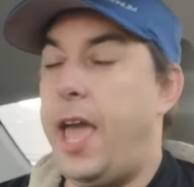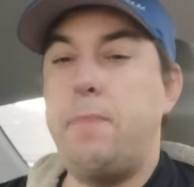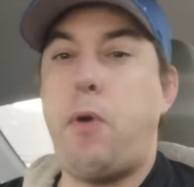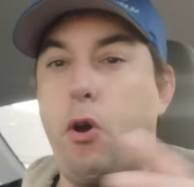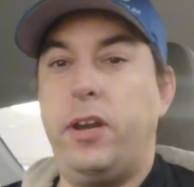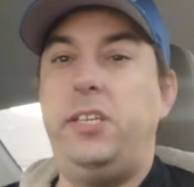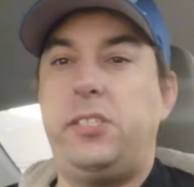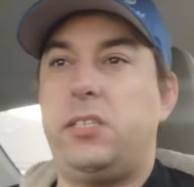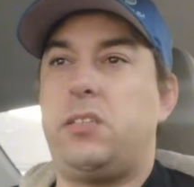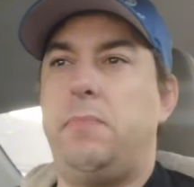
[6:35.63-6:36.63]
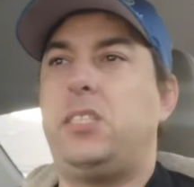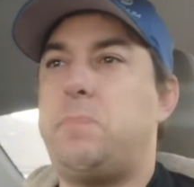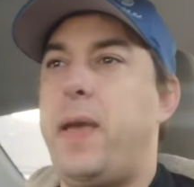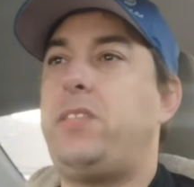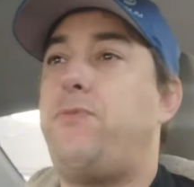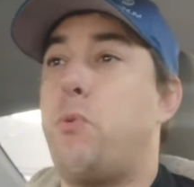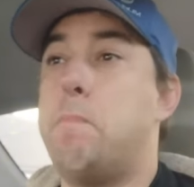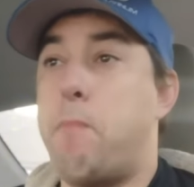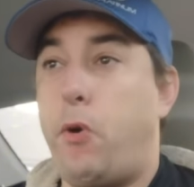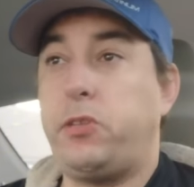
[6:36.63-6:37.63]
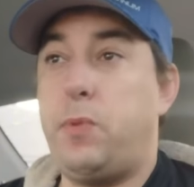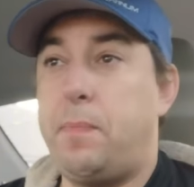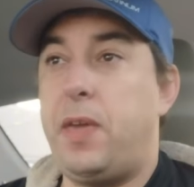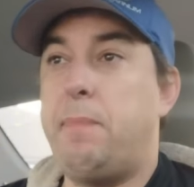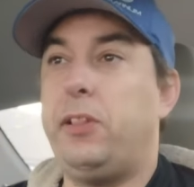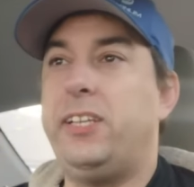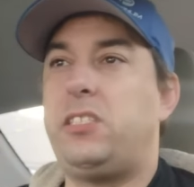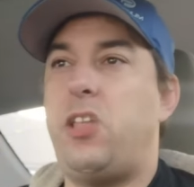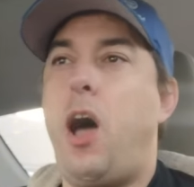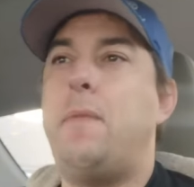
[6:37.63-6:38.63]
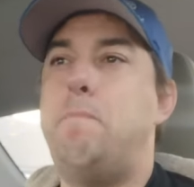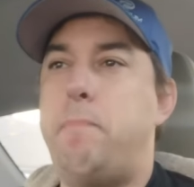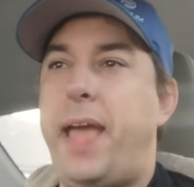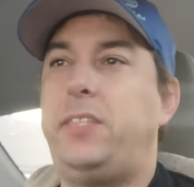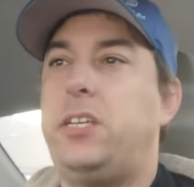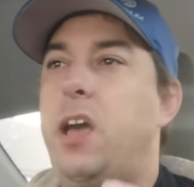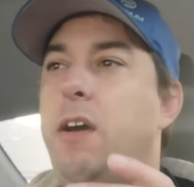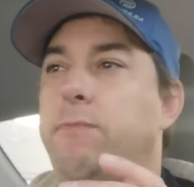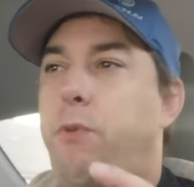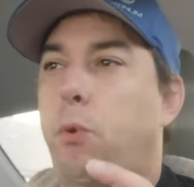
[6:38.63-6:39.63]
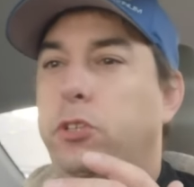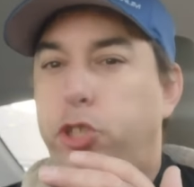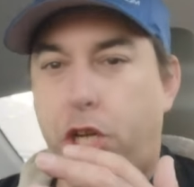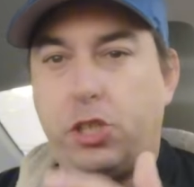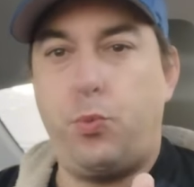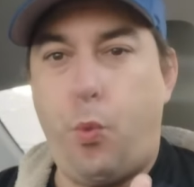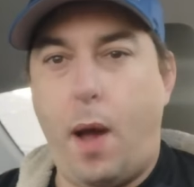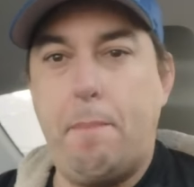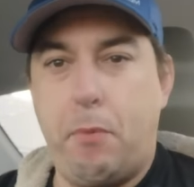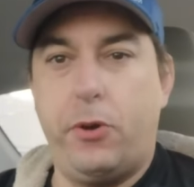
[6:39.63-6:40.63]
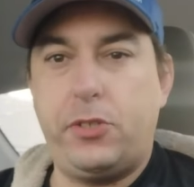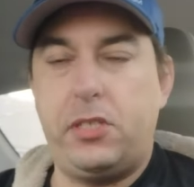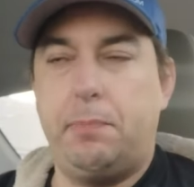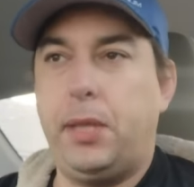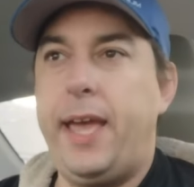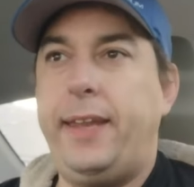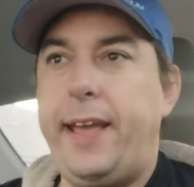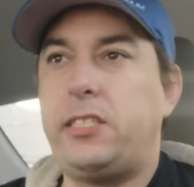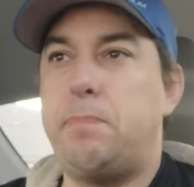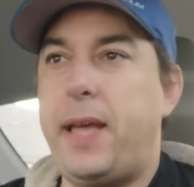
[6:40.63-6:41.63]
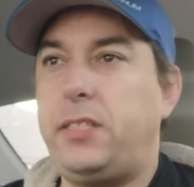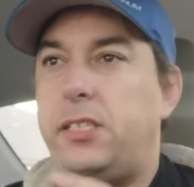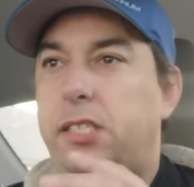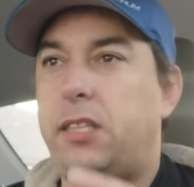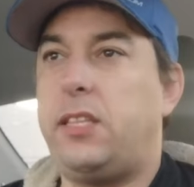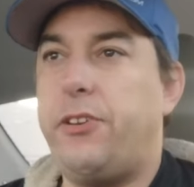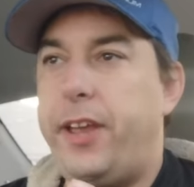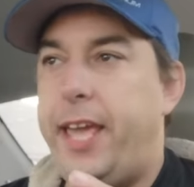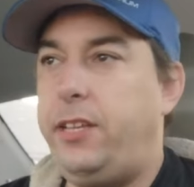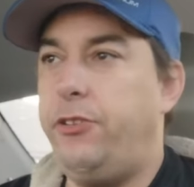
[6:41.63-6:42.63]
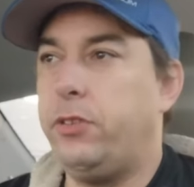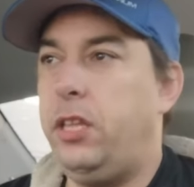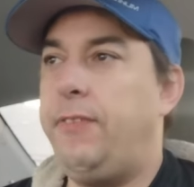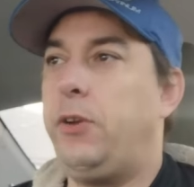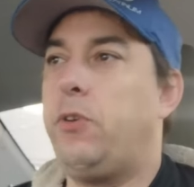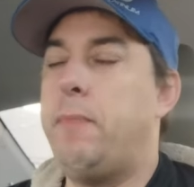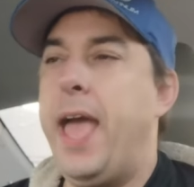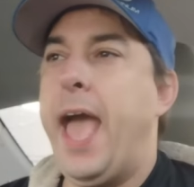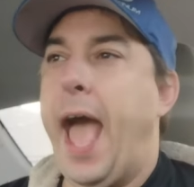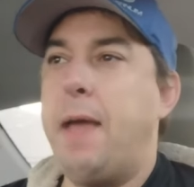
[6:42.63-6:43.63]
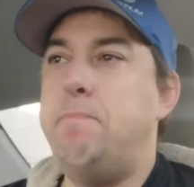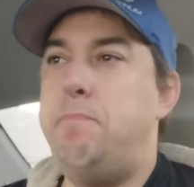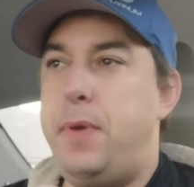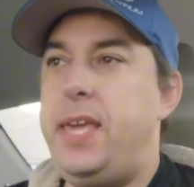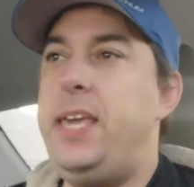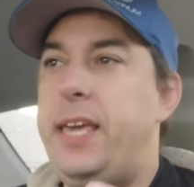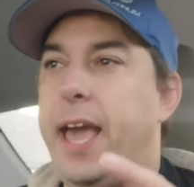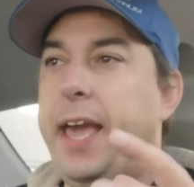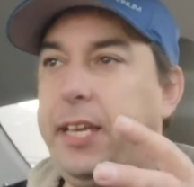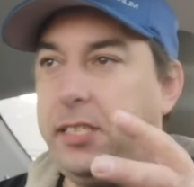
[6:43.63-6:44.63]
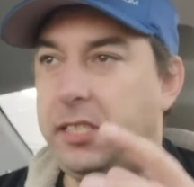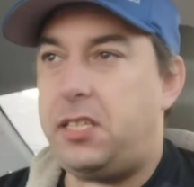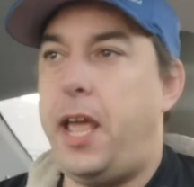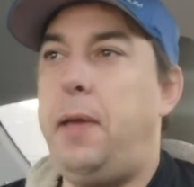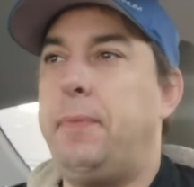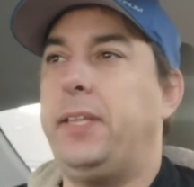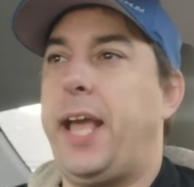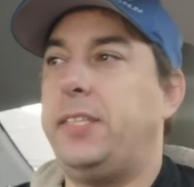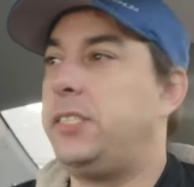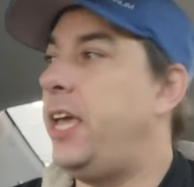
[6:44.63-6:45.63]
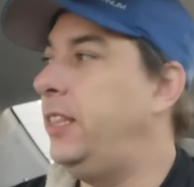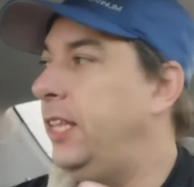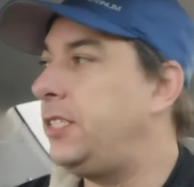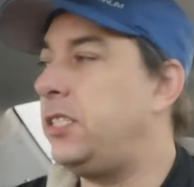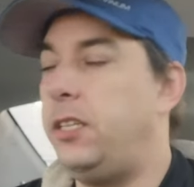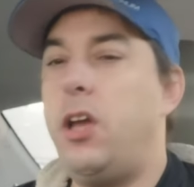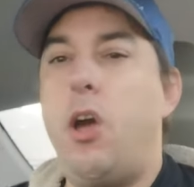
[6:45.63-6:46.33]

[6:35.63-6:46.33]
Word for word: a party system. It's meant for multiple people. It's not meant for just one person to play it. It's meant to sit there in your living room and be a statement and say, "Listen,